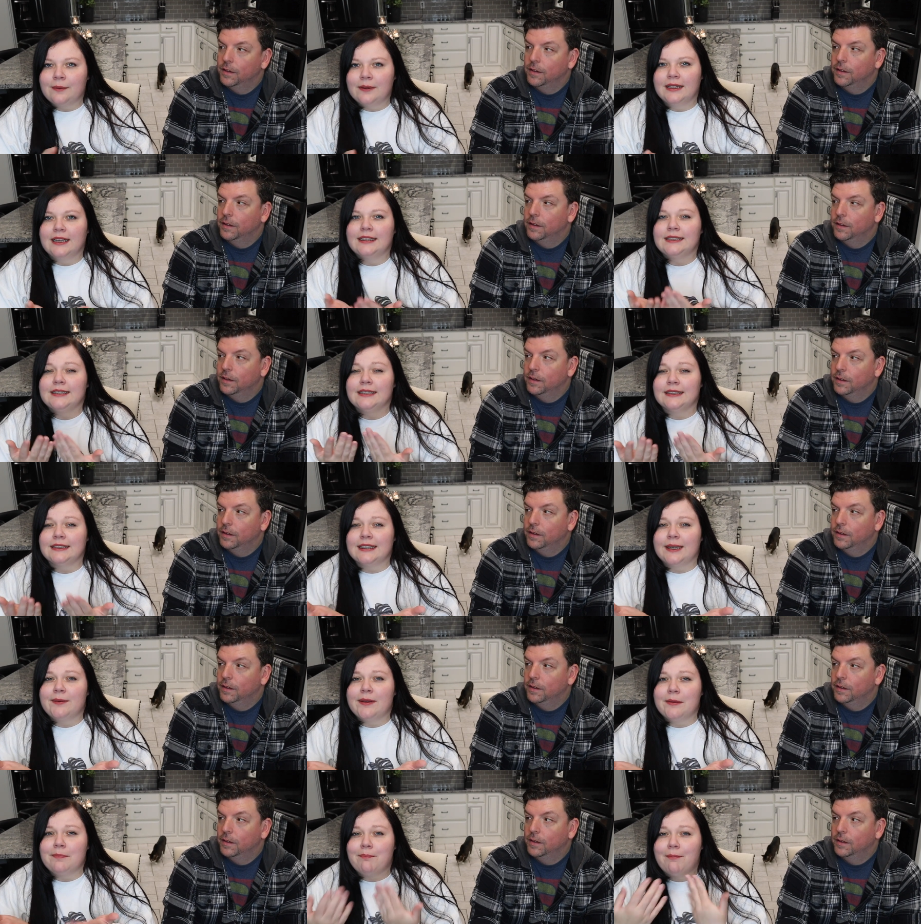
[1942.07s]
Speaker 1: I would like to
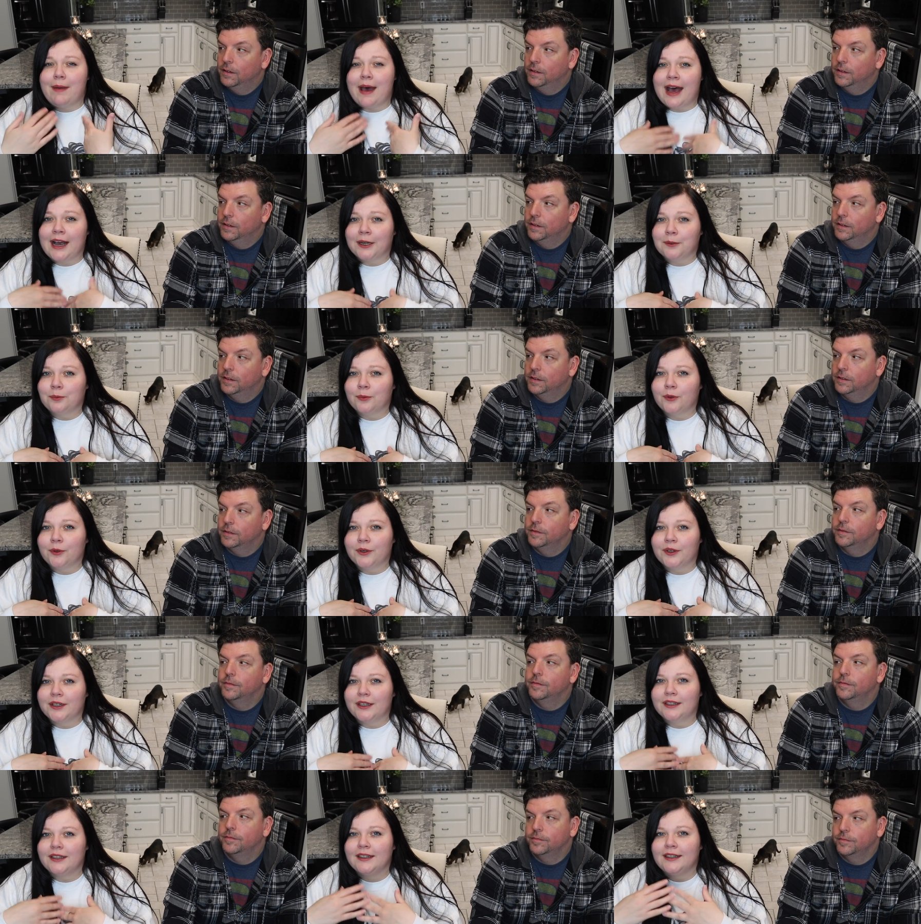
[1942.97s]
limit back
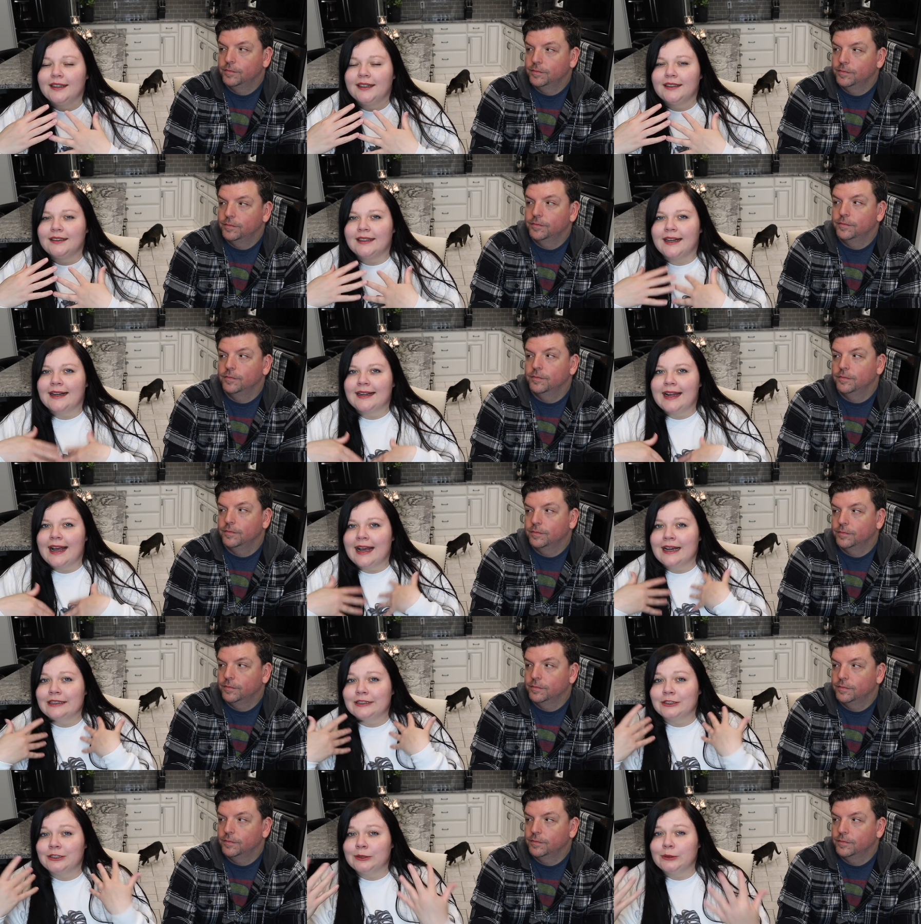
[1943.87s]
more, not
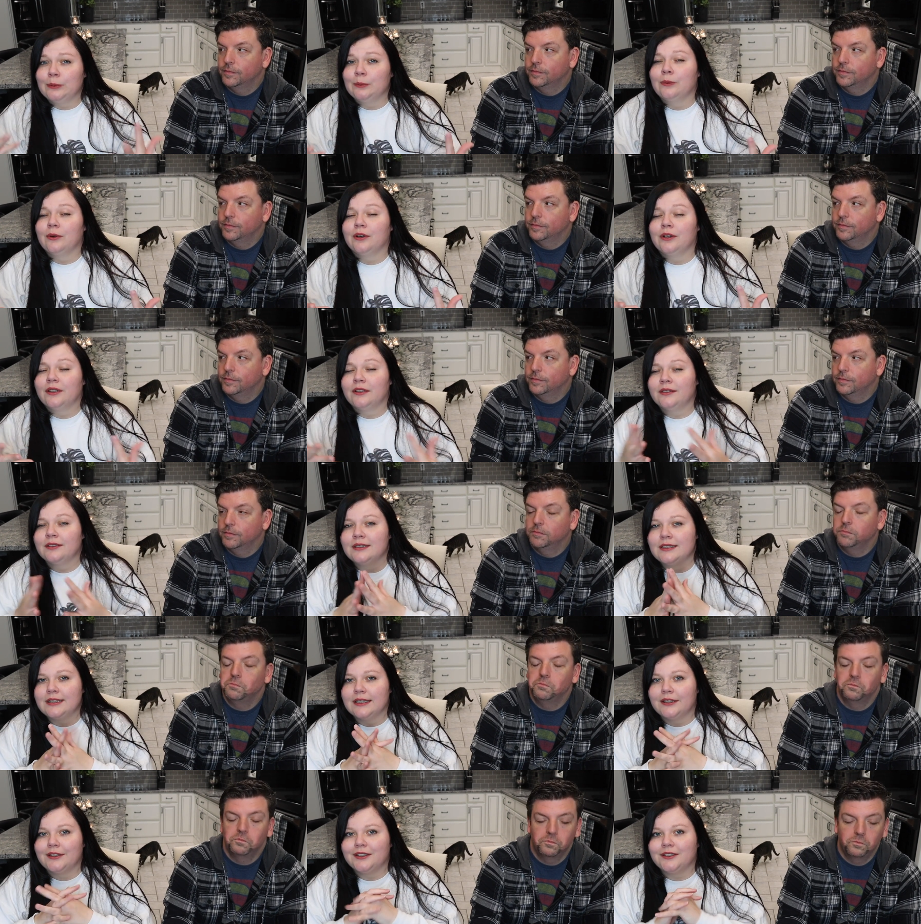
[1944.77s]
add two more.
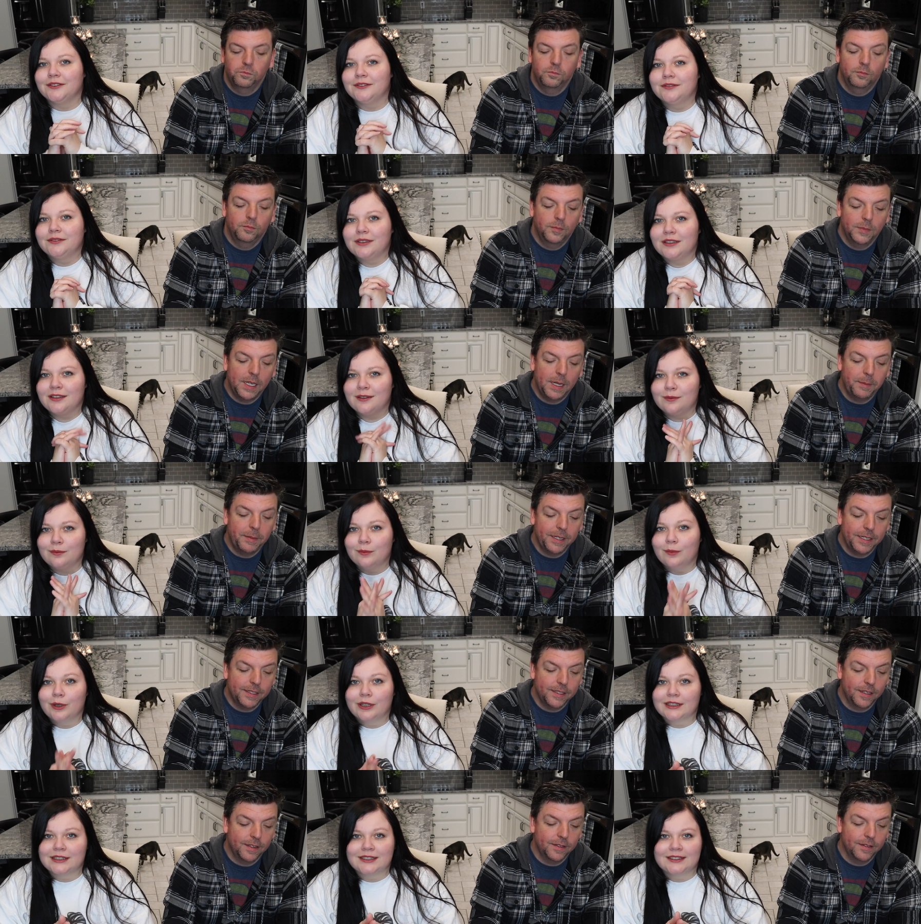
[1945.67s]
So that
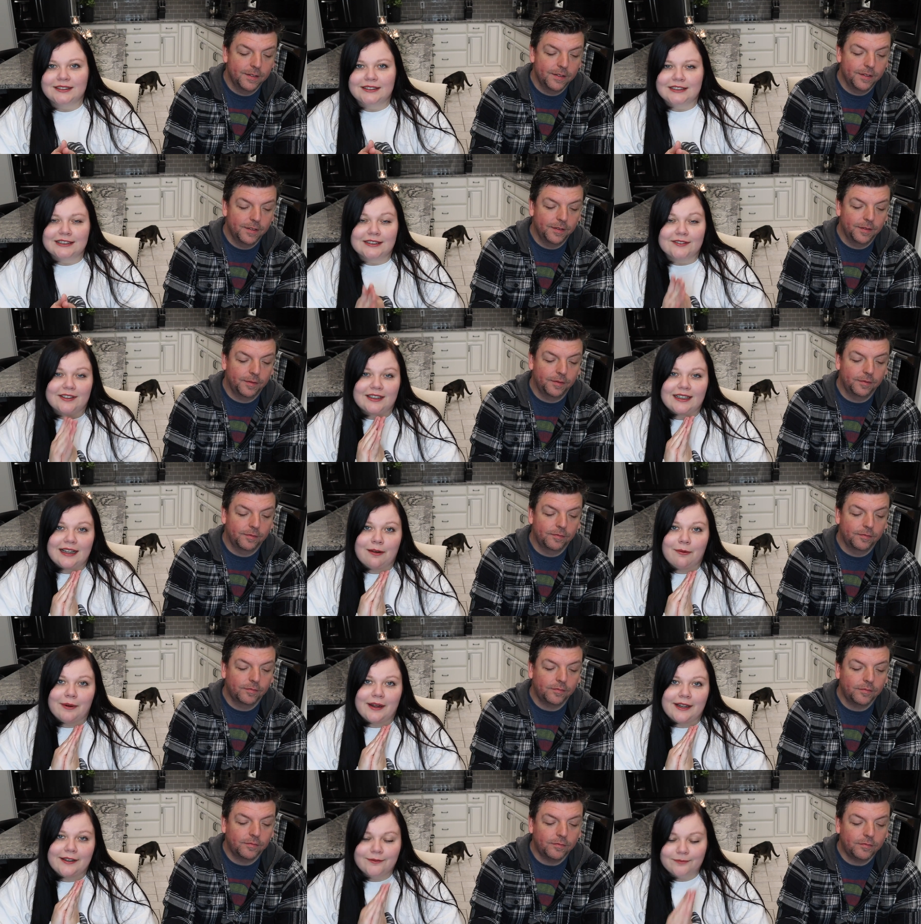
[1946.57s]
makes more sense. exclusive in
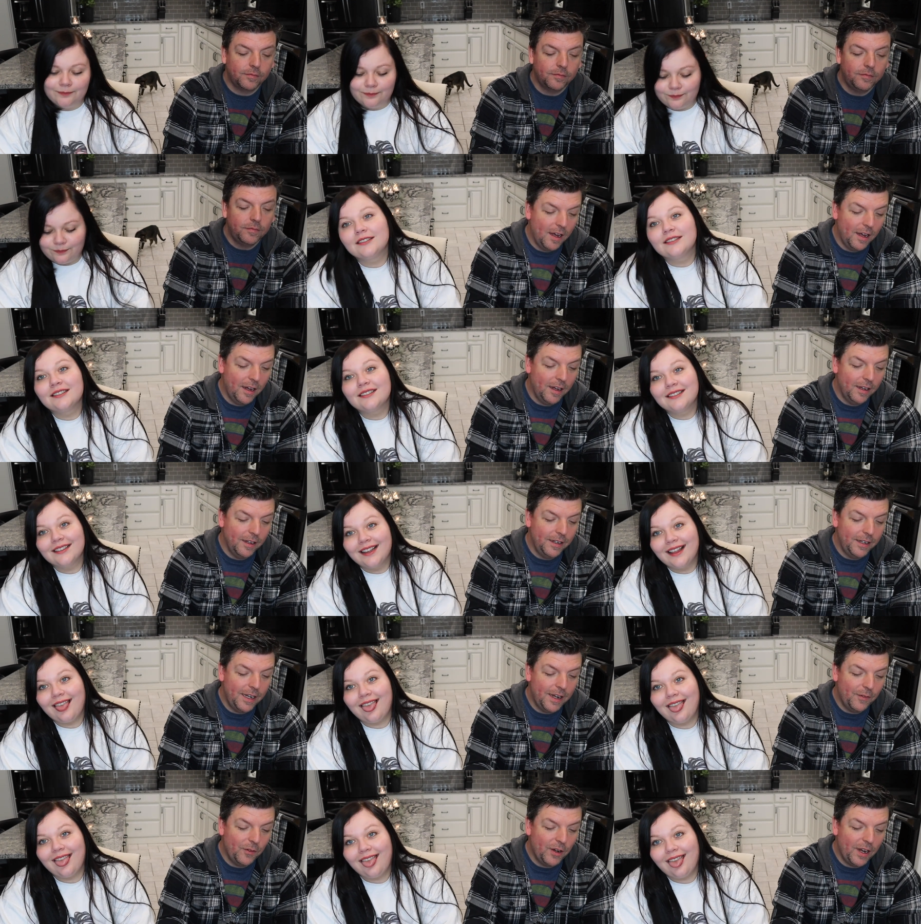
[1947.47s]
that way.
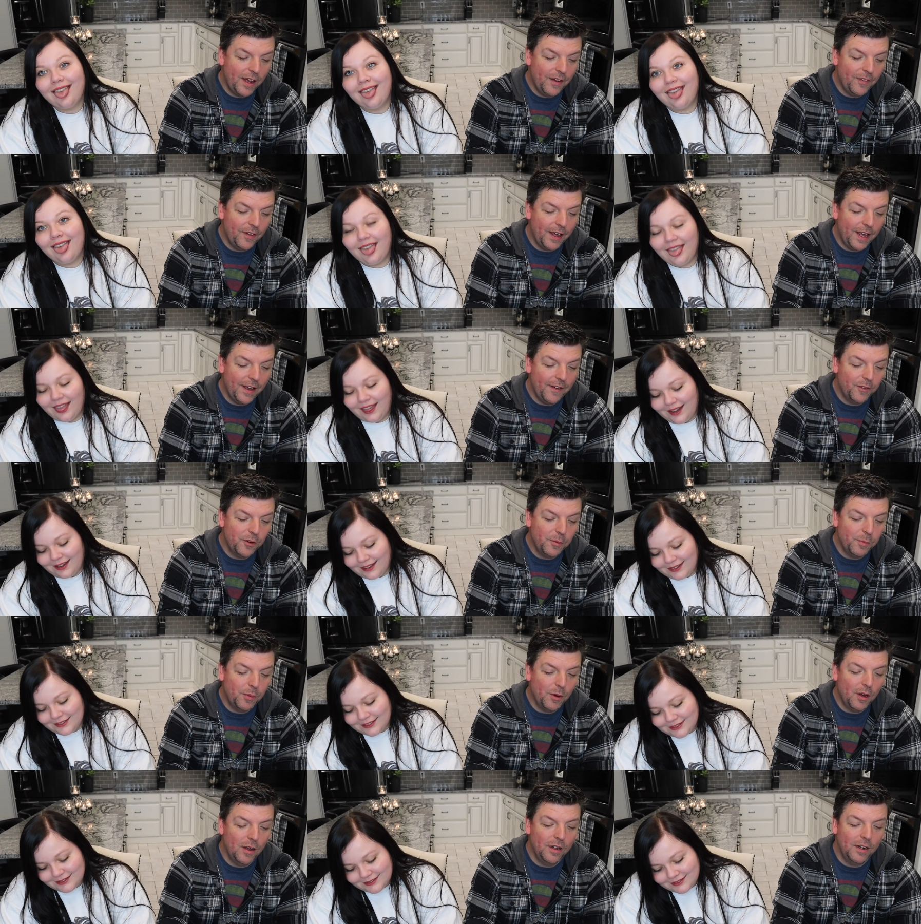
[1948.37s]
Speaker 2: Uh, never have I
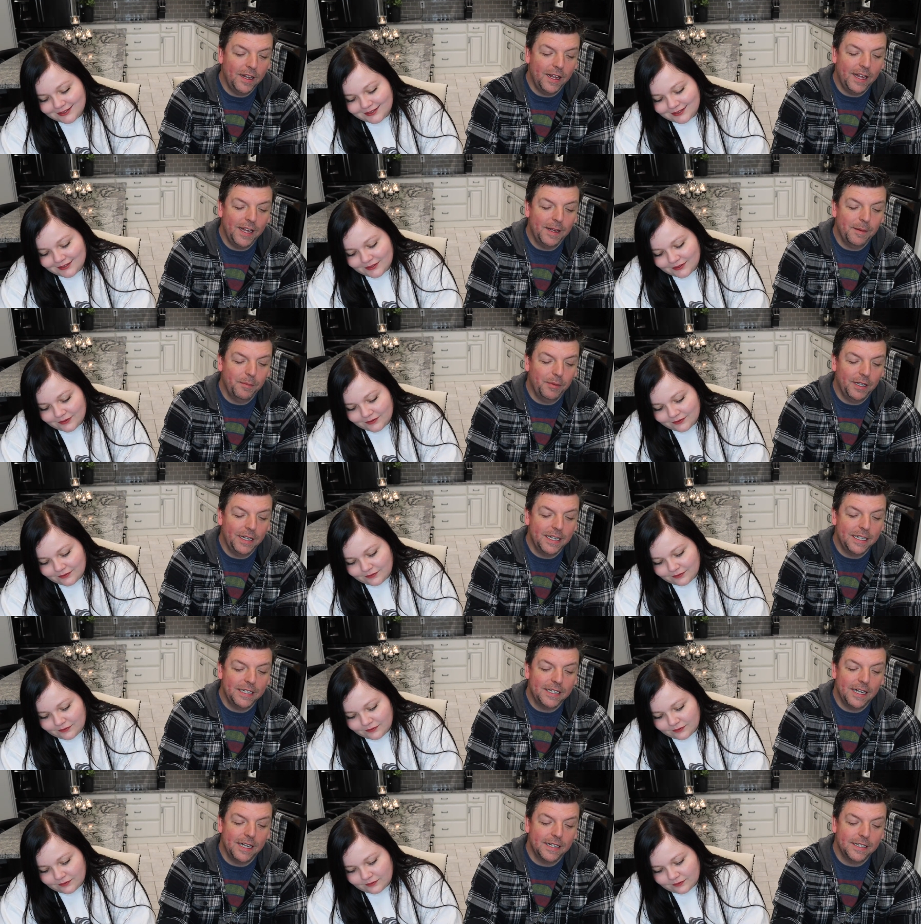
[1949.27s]
ever bought a
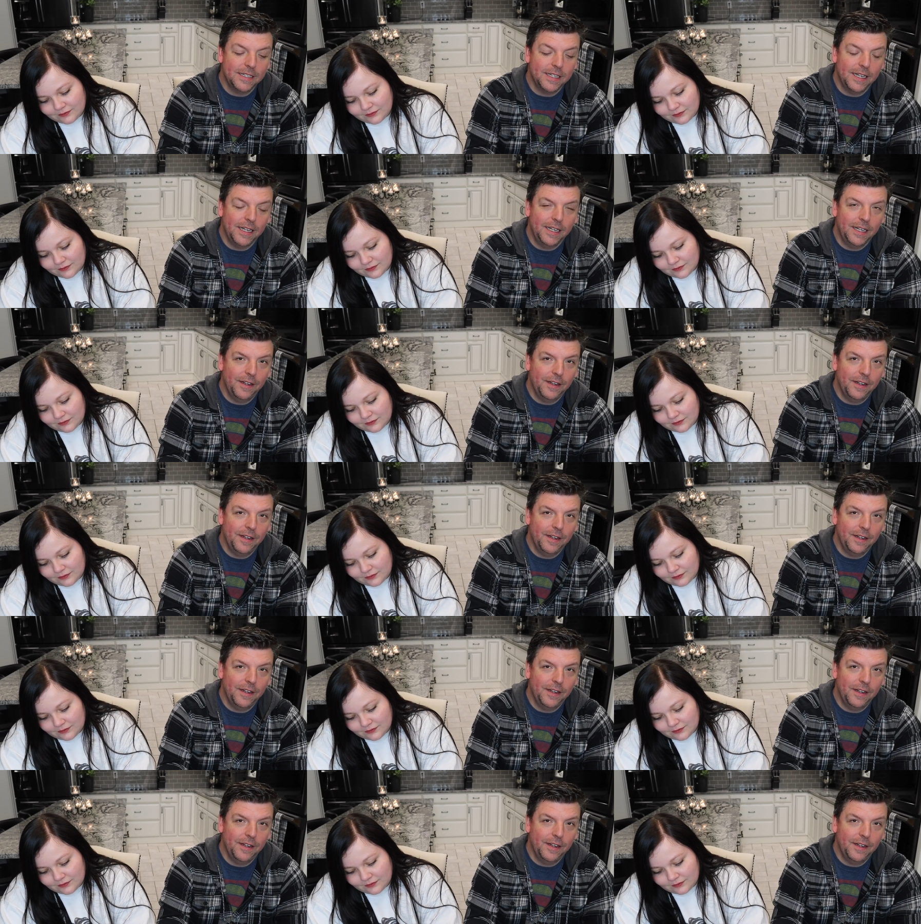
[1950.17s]
plant as a